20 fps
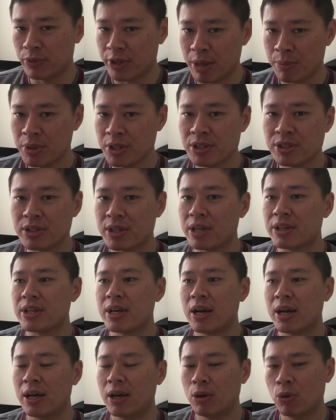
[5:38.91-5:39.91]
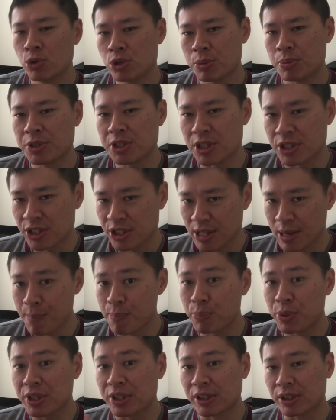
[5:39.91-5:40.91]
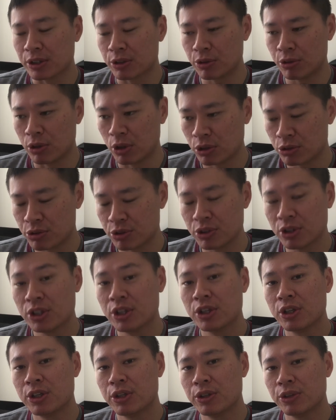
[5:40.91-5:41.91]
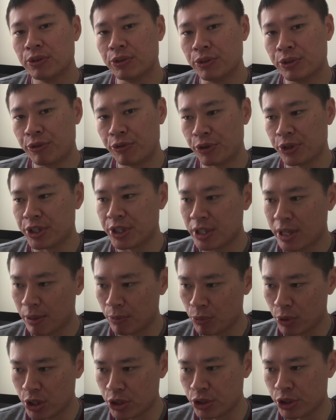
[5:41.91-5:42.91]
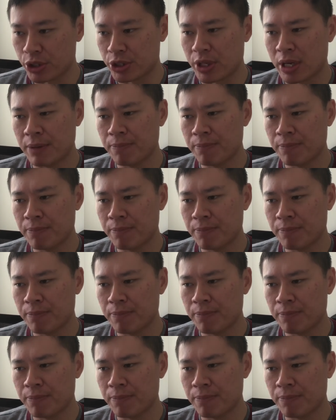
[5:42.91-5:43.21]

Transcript: That means that their OCBC is sampling across different income ranges.